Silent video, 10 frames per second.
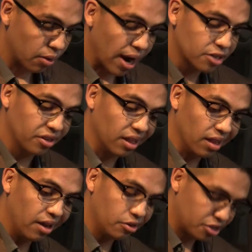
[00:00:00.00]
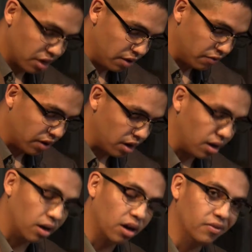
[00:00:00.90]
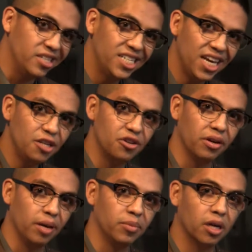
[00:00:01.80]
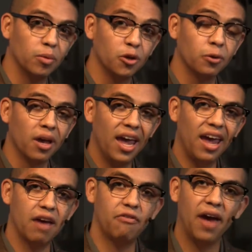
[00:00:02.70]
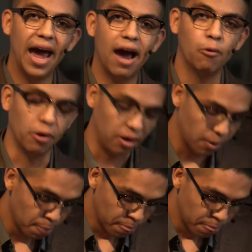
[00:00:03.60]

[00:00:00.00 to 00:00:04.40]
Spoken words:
actually the letters of a teacher named W.F. Howard.